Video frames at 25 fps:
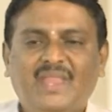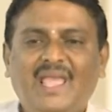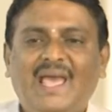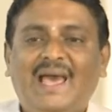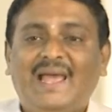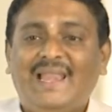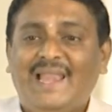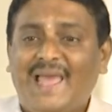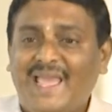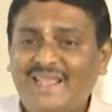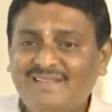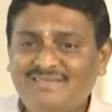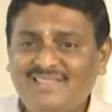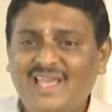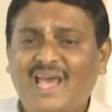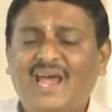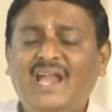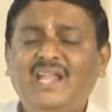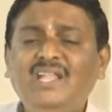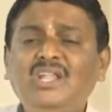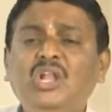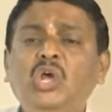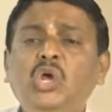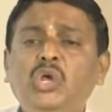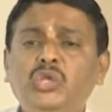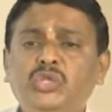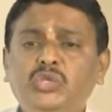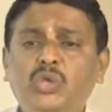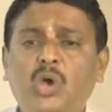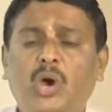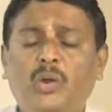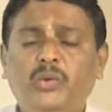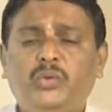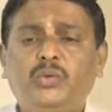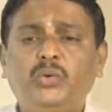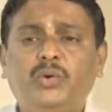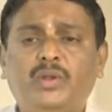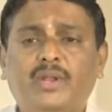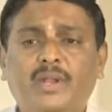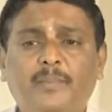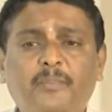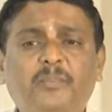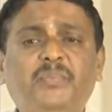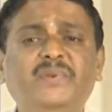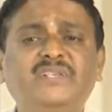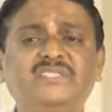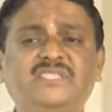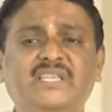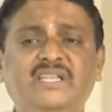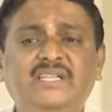Like that you have to
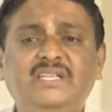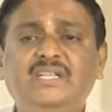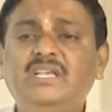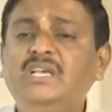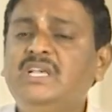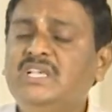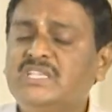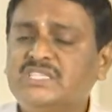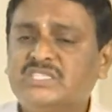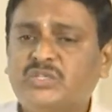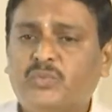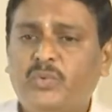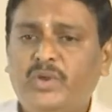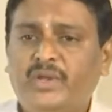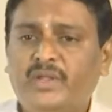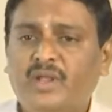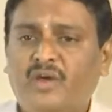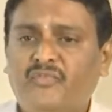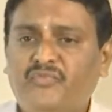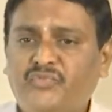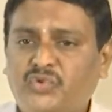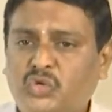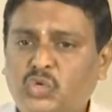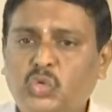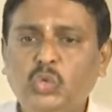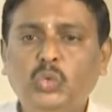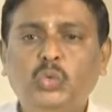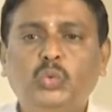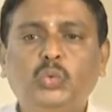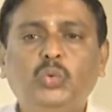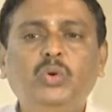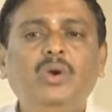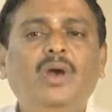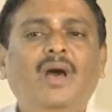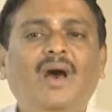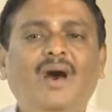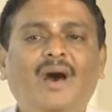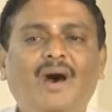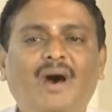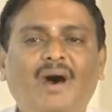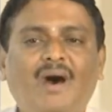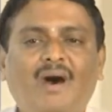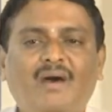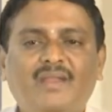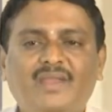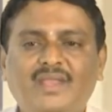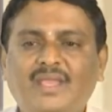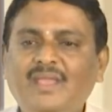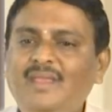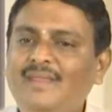represent square root of 2
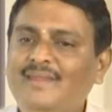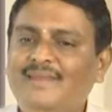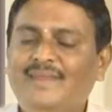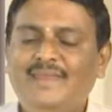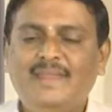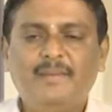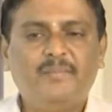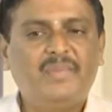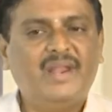on a number